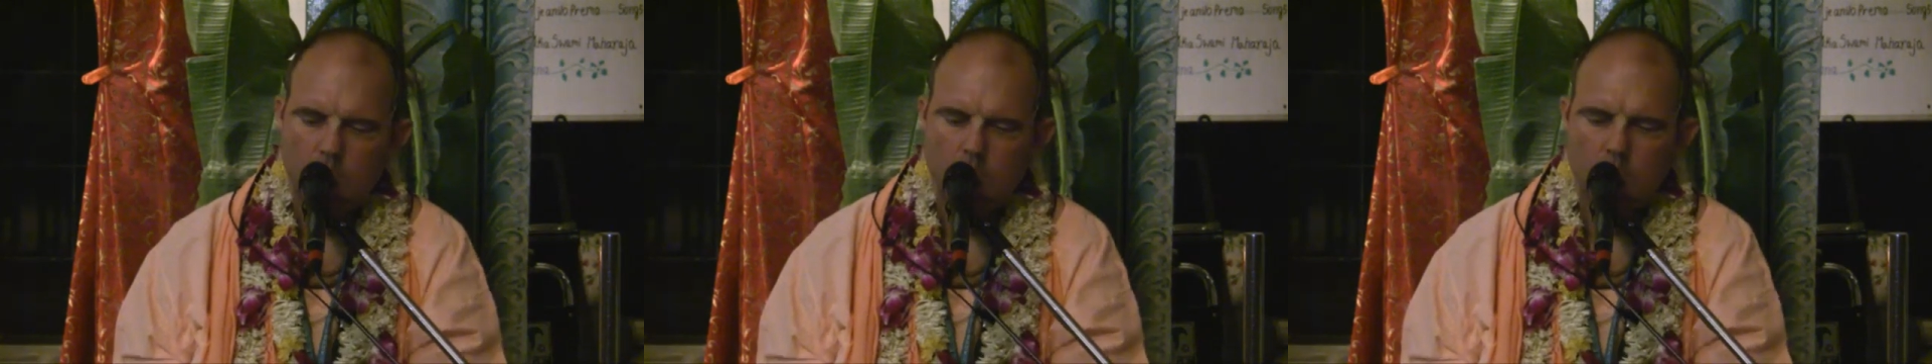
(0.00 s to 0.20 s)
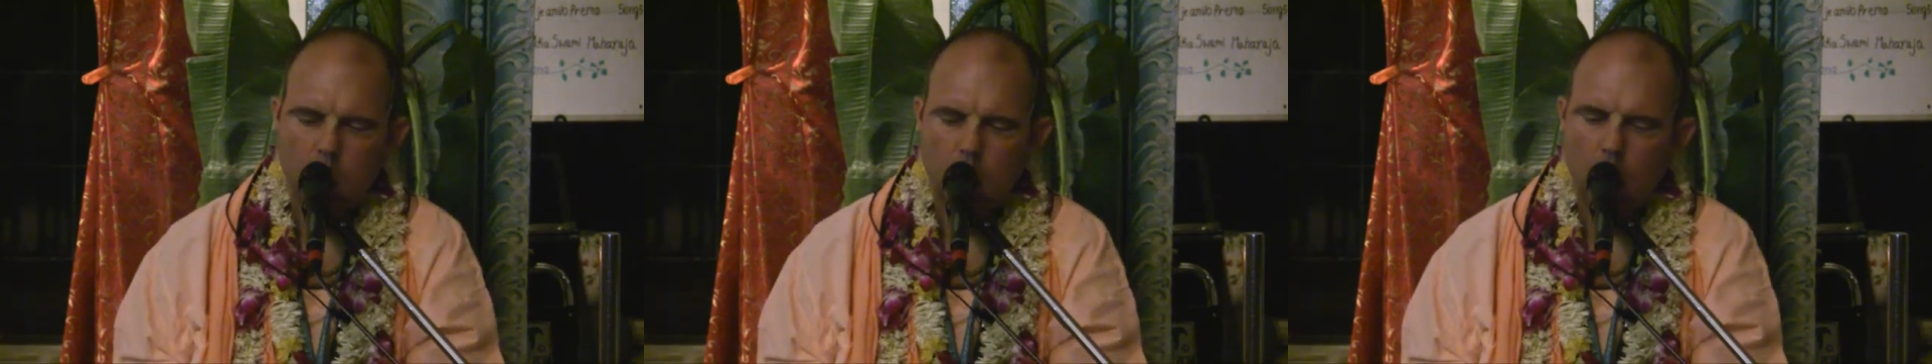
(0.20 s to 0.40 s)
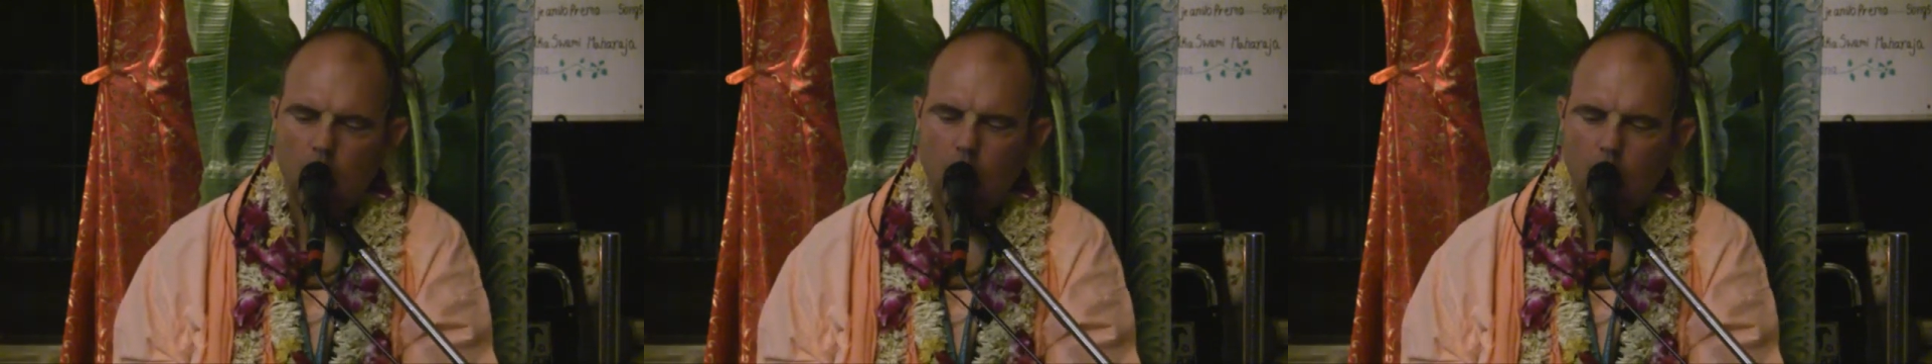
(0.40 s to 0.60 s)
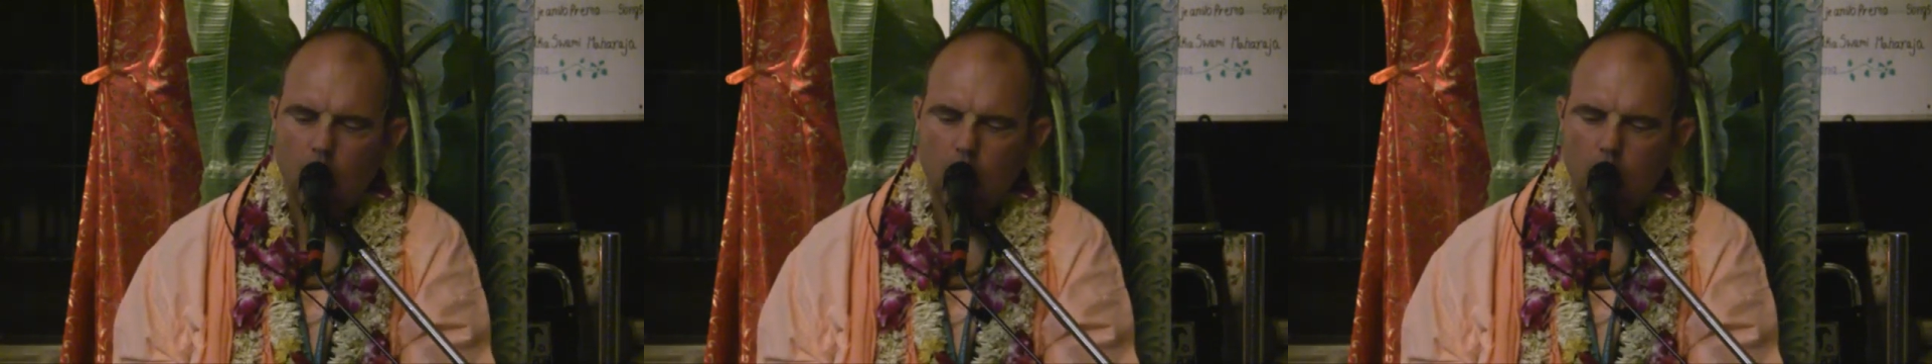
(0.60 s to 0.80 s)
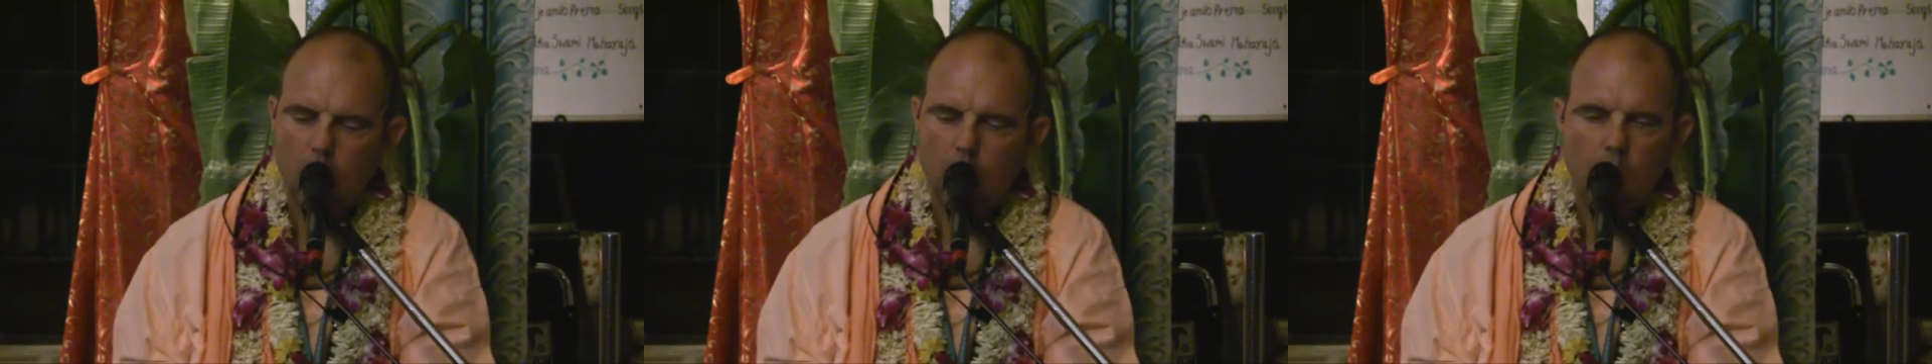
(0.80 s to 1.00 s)

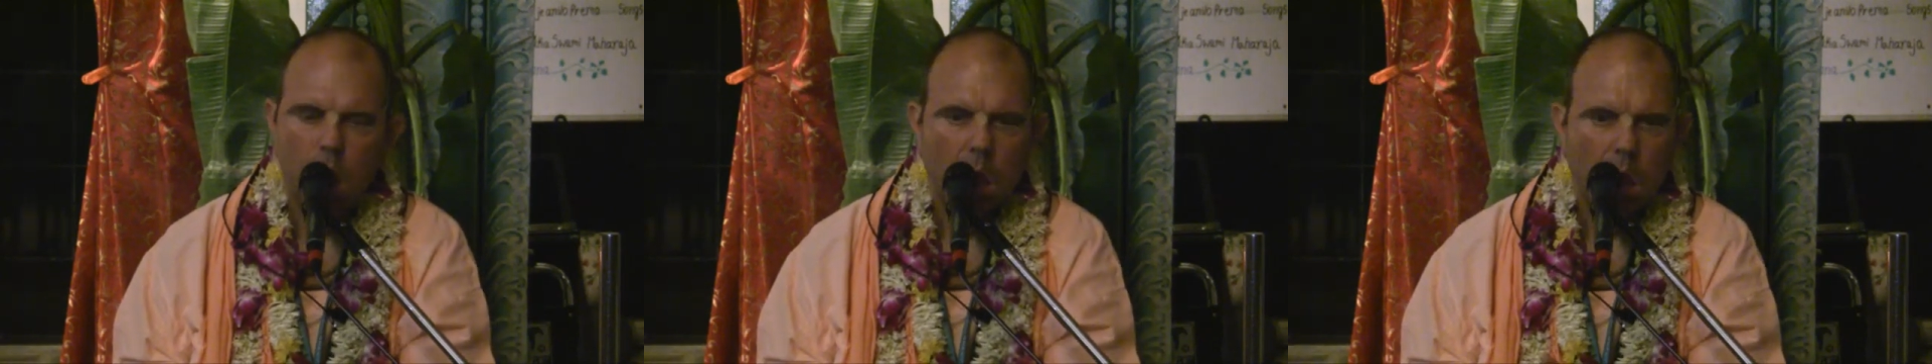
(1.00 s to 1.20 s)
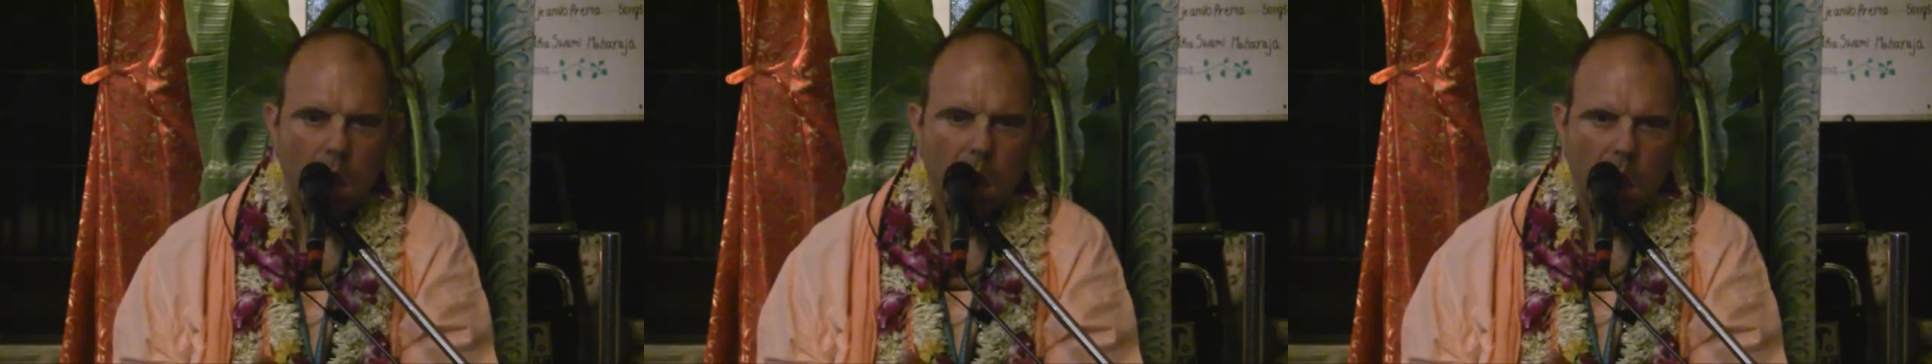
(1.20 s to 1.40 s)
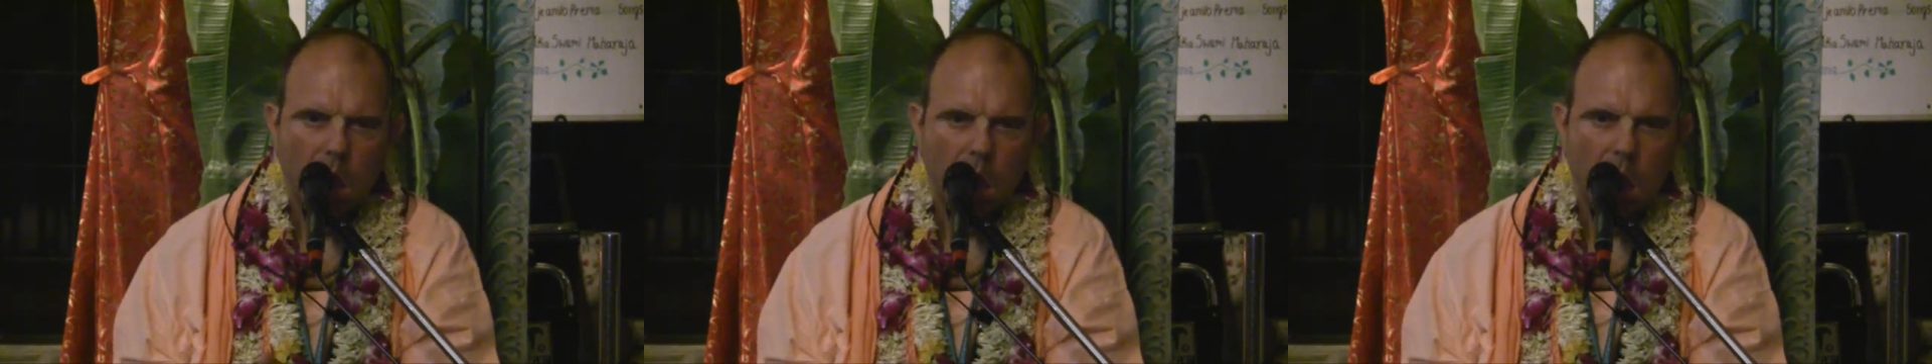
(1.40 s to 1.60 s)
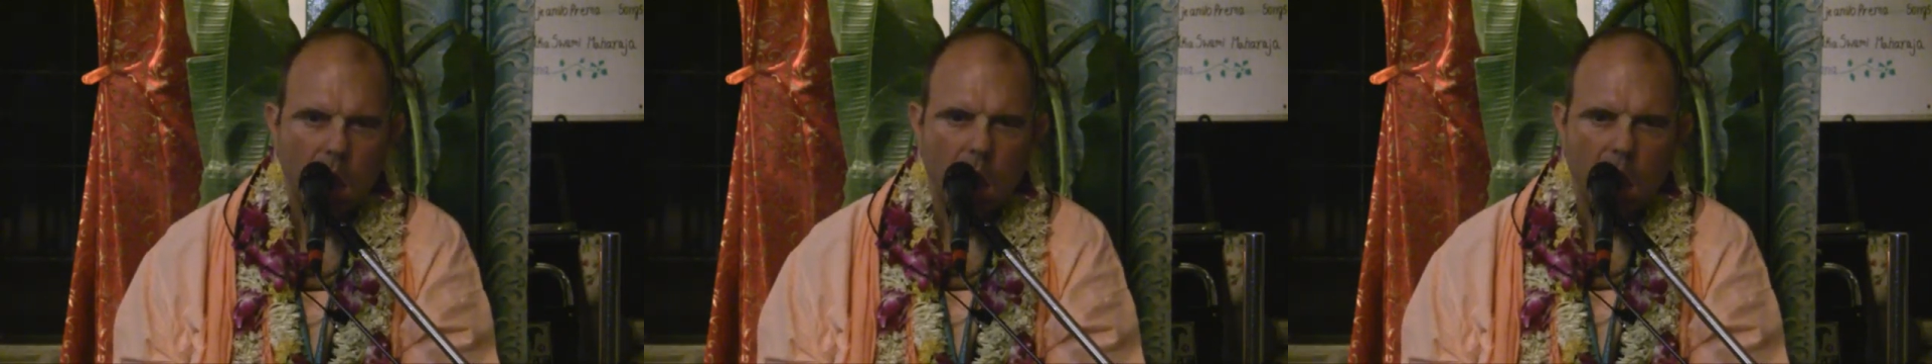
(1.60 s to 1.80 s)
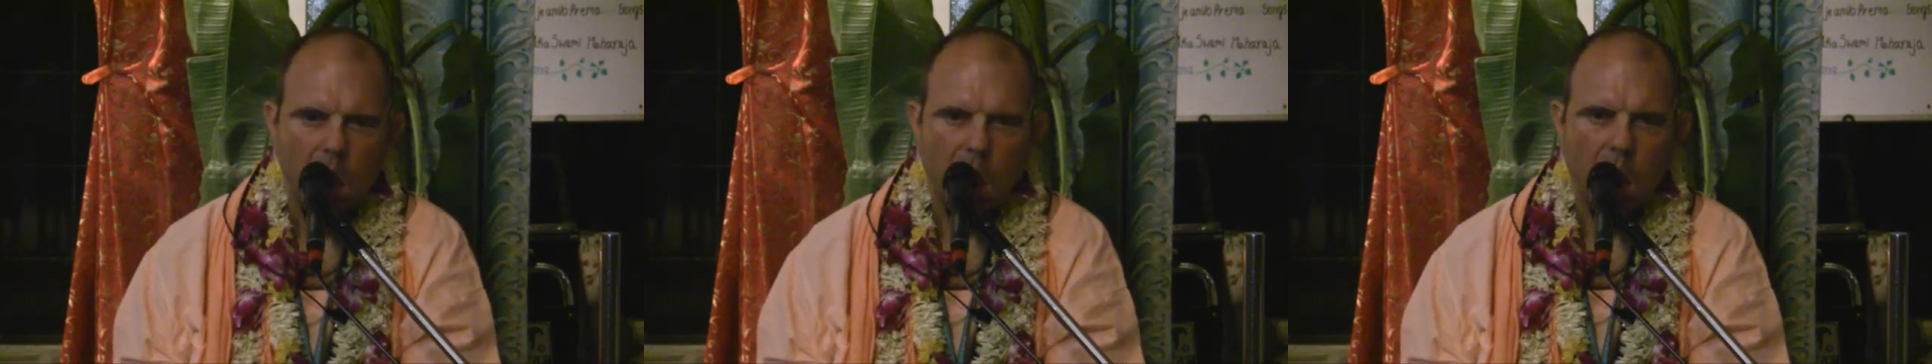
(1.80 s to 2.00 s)
small
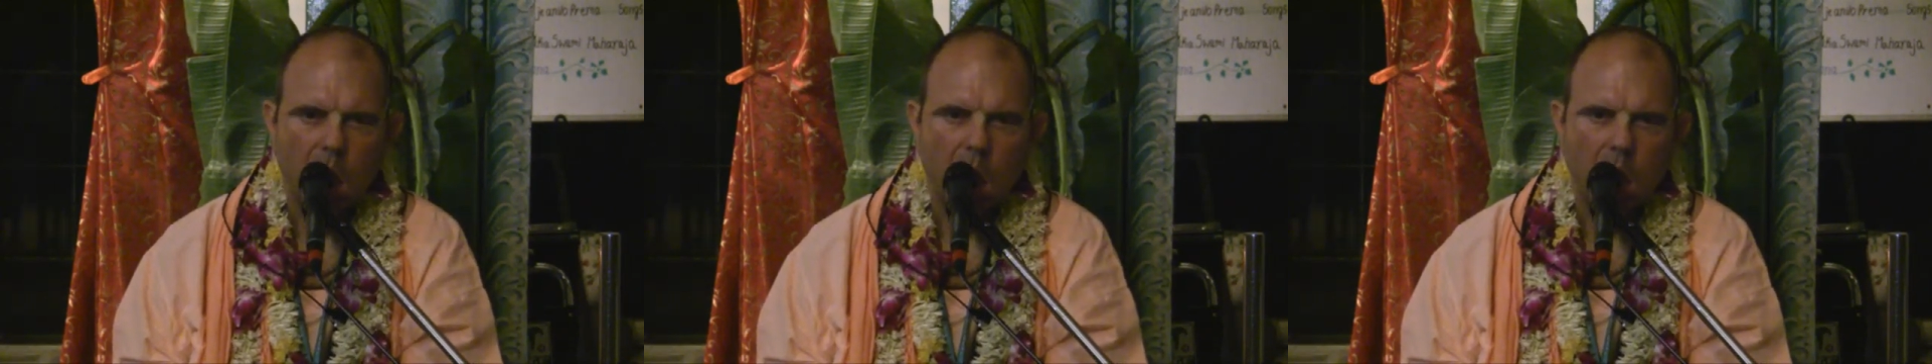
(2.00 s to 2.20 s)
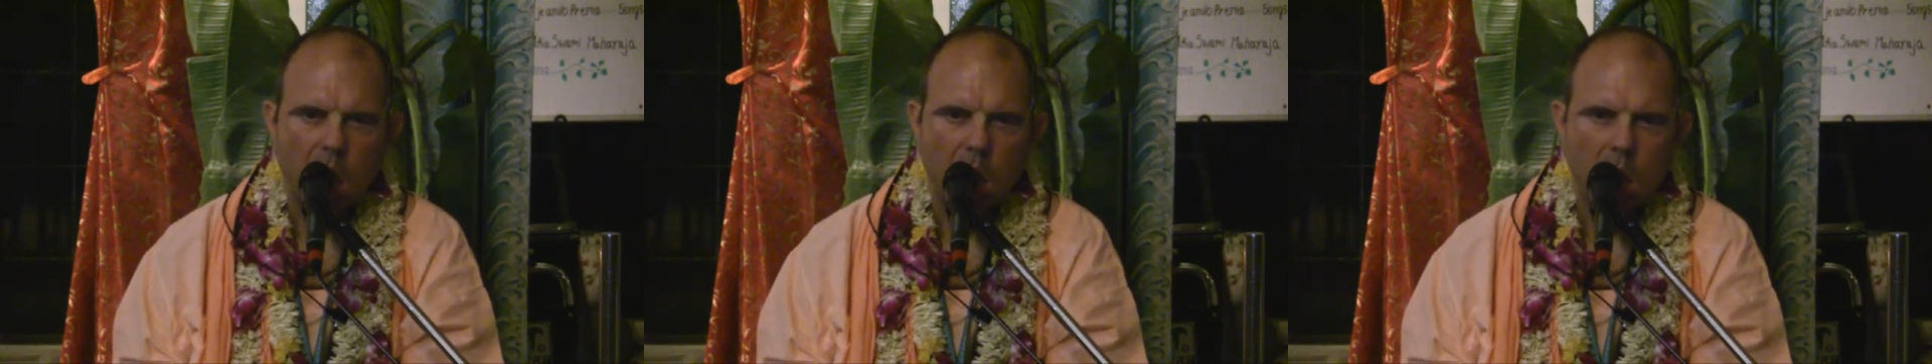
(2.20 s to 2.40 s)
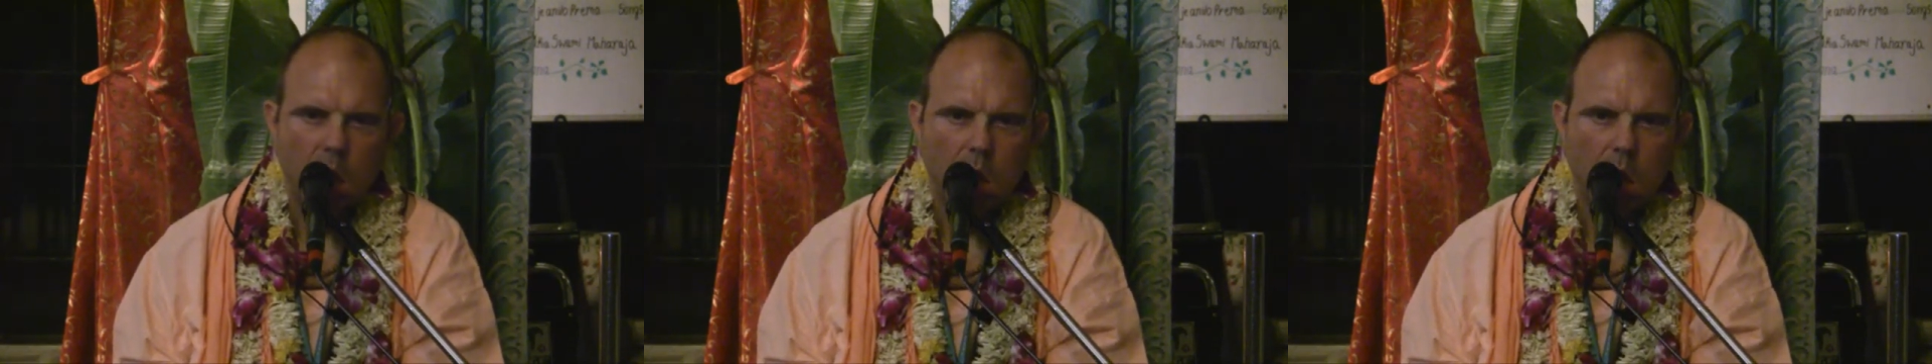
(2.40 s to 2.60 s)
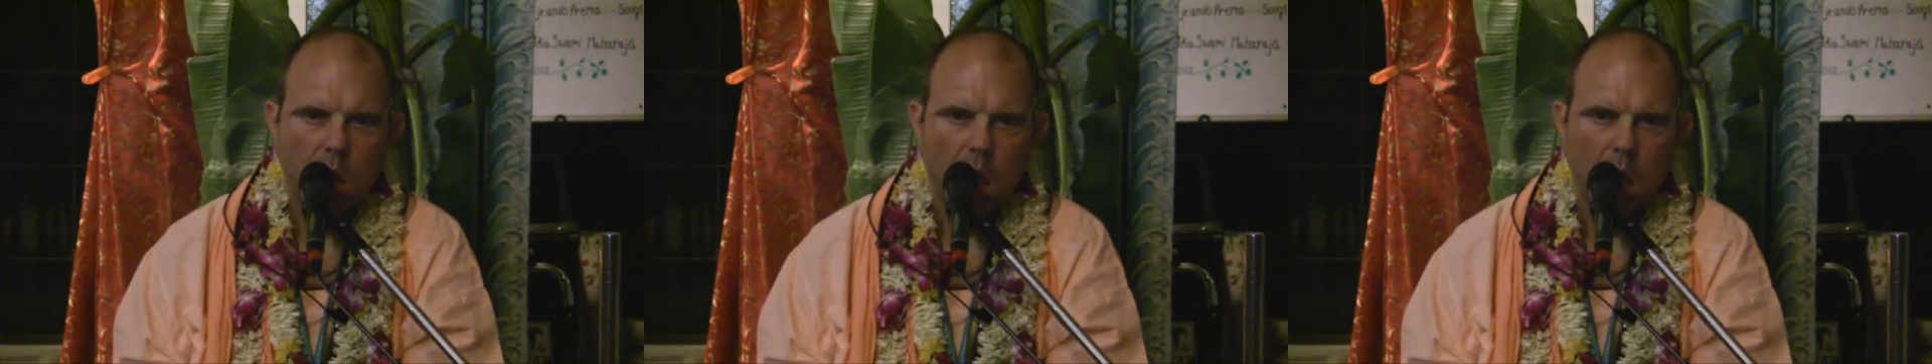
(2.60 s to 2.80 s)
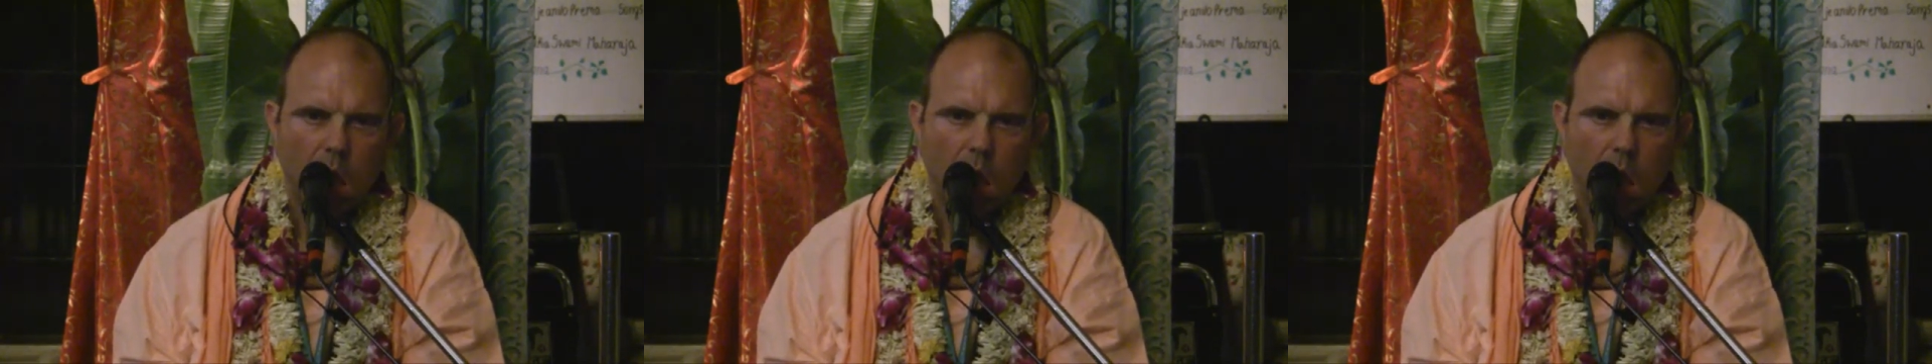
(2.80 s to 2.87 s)
kartals,